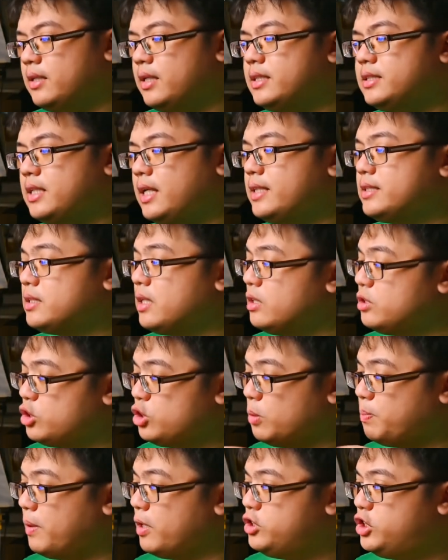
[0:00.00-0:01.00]
This is
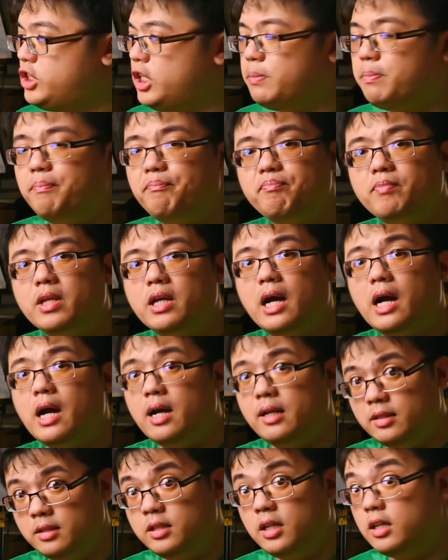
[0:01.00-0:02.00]
super cheap,
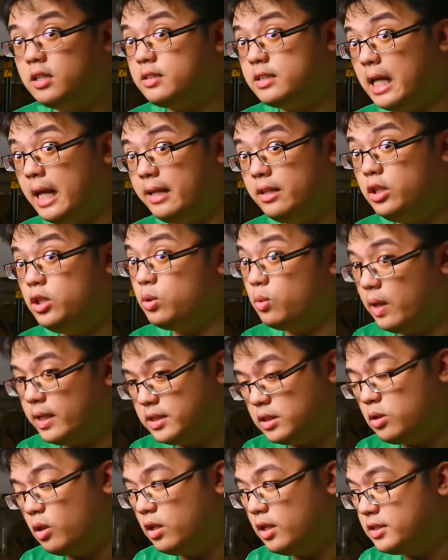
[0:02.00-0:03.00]
under 10
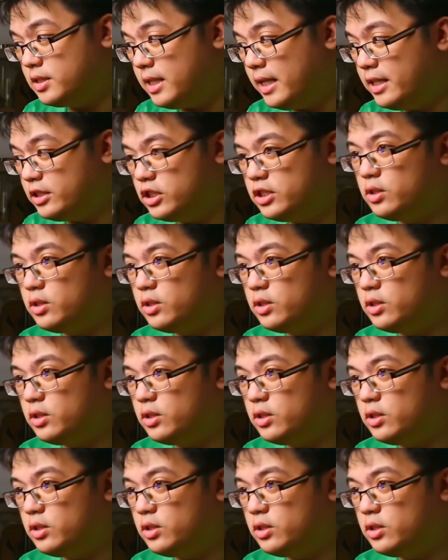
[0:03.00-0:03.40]
US dollars each.